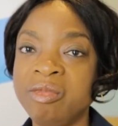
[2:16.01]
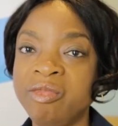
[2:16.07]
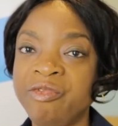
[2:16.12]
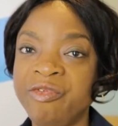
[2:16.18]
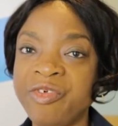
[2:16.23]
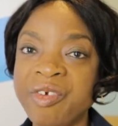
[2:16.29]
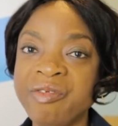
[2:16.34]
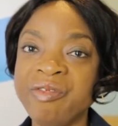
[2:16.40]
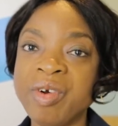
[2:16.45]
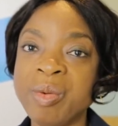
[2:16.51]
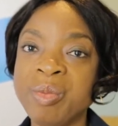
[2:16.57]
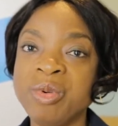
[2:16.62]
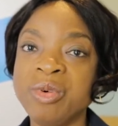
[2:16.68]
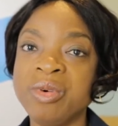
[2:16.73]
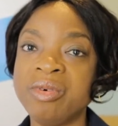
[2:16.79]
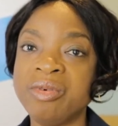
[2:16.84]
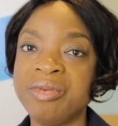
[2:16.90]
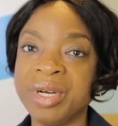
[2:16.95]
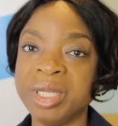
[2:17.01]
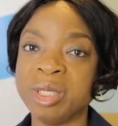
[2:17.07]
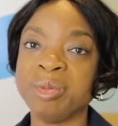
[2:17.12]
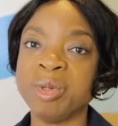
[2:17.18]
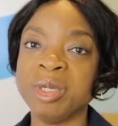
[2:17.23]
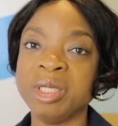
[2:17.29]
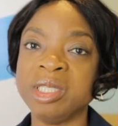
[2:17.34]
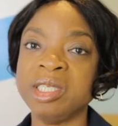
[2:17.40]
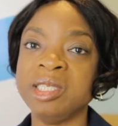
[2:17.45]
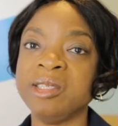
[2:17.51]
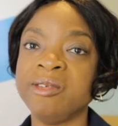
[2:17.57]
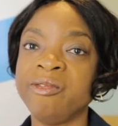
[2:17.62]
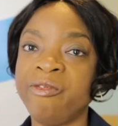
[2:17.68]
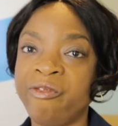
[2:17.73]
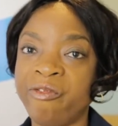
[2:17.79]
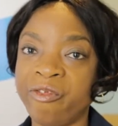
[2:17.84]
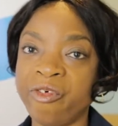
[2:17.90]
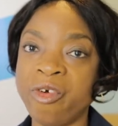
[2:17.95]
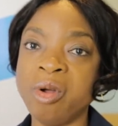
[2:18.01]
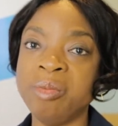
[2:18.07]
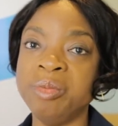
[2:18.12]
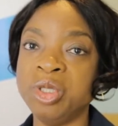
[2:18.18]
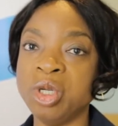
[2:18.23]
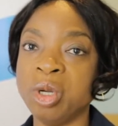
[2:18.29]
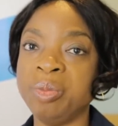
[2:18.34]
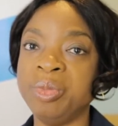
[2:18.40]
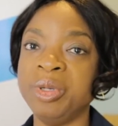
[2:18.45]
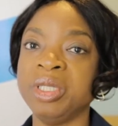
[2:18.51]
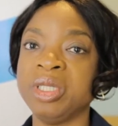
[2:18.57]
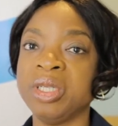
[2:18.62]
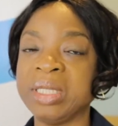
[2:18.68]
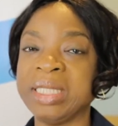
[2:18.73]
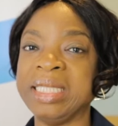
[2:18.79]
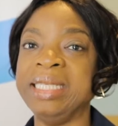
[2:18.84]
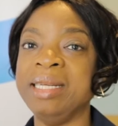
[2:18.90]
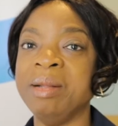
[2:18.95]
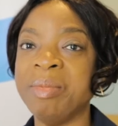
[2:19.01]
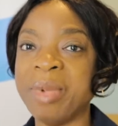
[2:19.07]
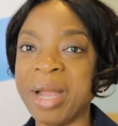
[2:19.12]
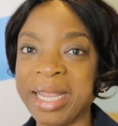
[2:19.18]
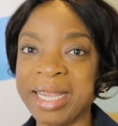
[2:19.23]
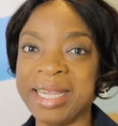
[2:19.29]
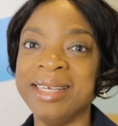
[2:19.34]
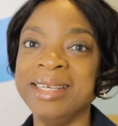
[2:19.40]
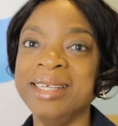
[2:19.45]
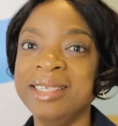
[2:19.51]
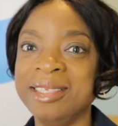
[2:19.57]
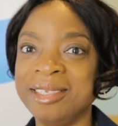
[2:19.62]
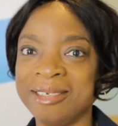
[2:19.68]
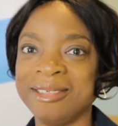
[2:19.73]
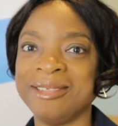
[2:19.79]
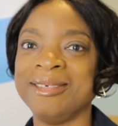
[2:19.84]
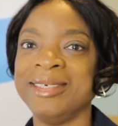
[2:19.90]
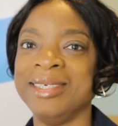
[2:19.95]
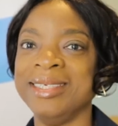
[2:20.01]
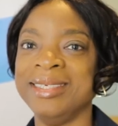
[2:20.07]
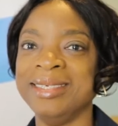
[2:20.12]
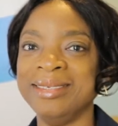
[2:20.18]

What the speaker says: favorable responses from the operators in the banking industry.